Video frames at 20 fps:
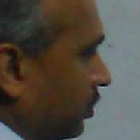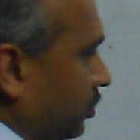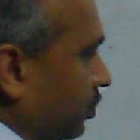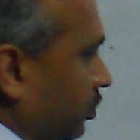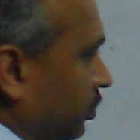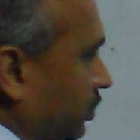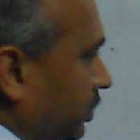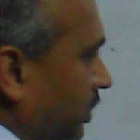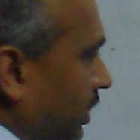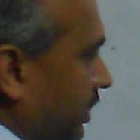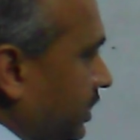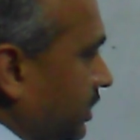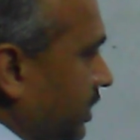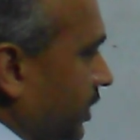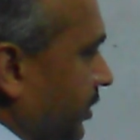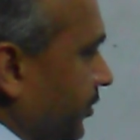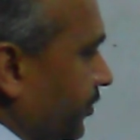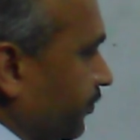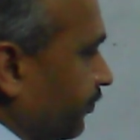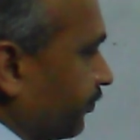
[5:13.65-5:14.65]
2 3
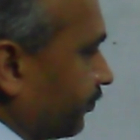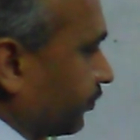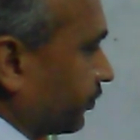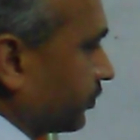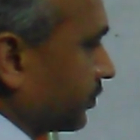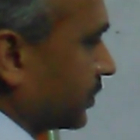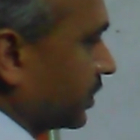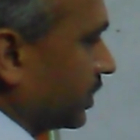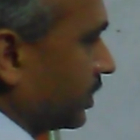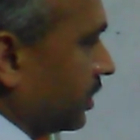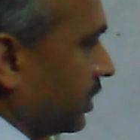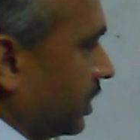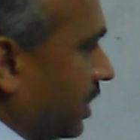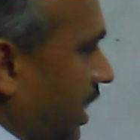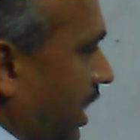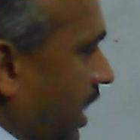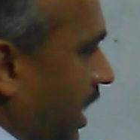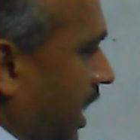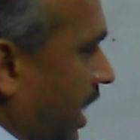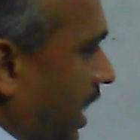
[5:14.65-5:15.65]
ja
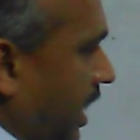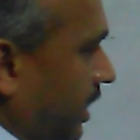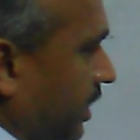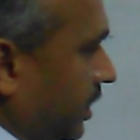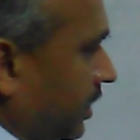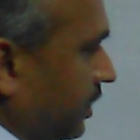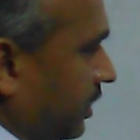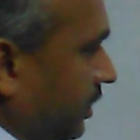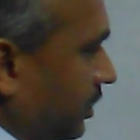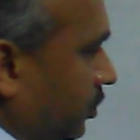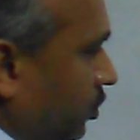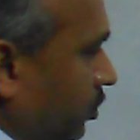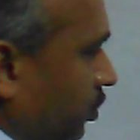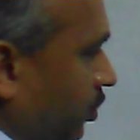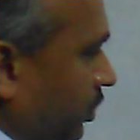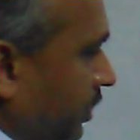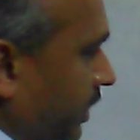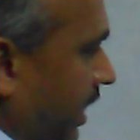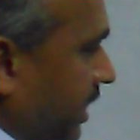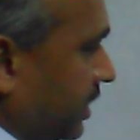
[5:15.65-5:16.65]
and
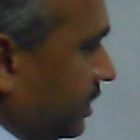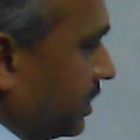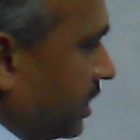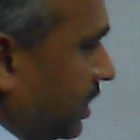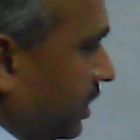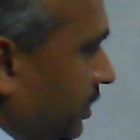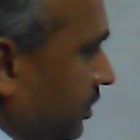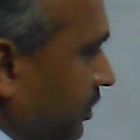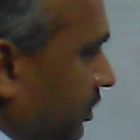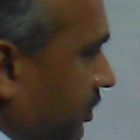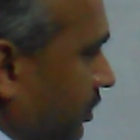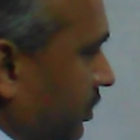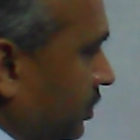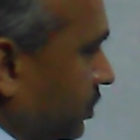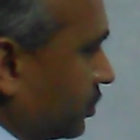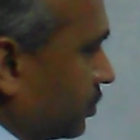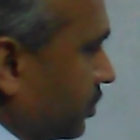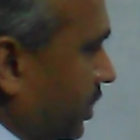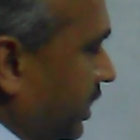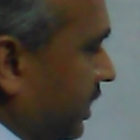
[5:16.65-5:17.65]
2 10 ja.
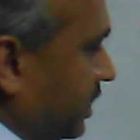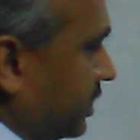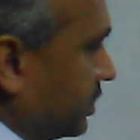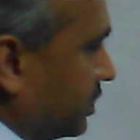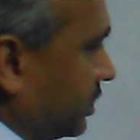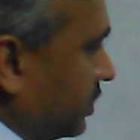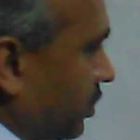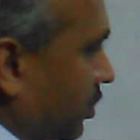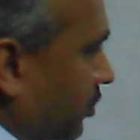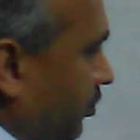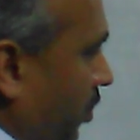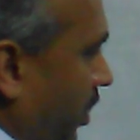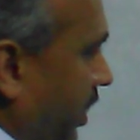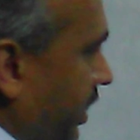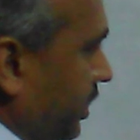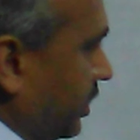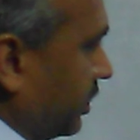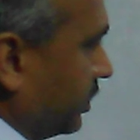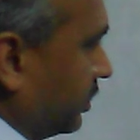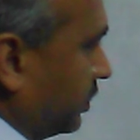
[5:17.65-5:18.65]
So it is
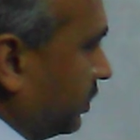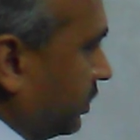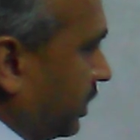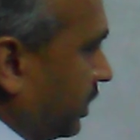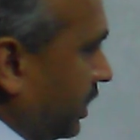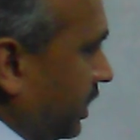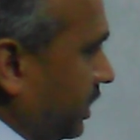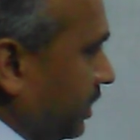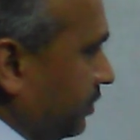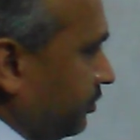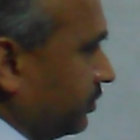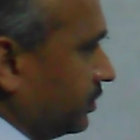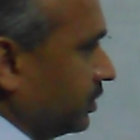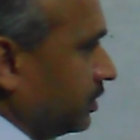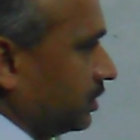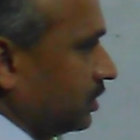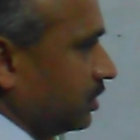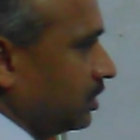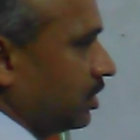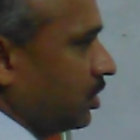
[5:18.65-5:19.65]
0.3.
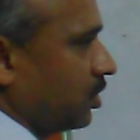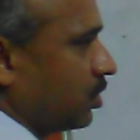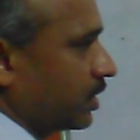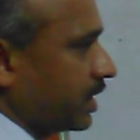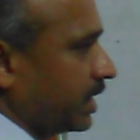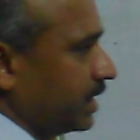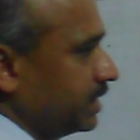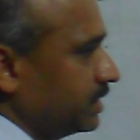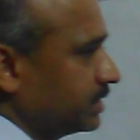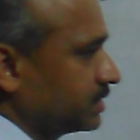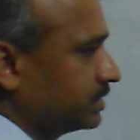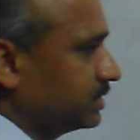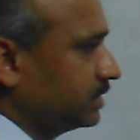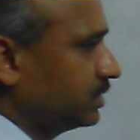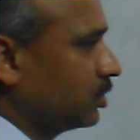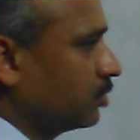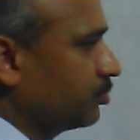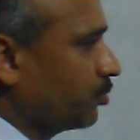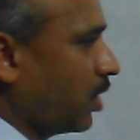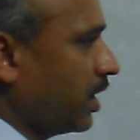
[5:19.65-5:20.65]
Okay, it is
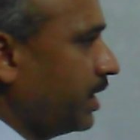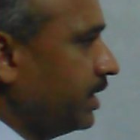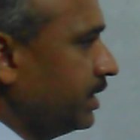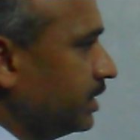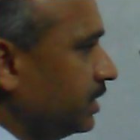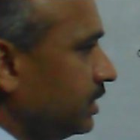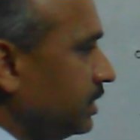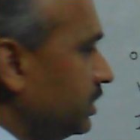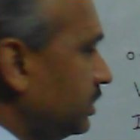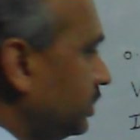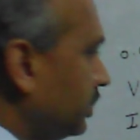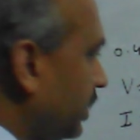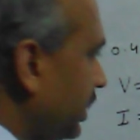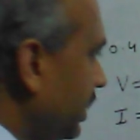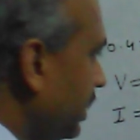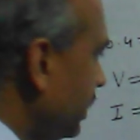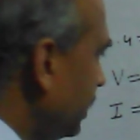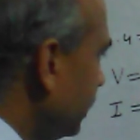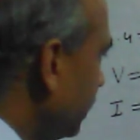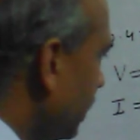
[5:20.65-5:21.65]

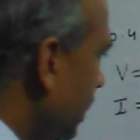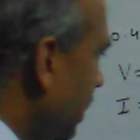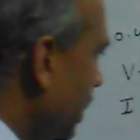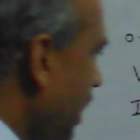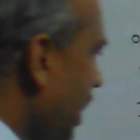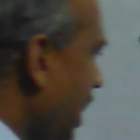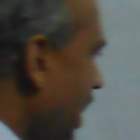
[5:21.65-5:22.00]
0.3,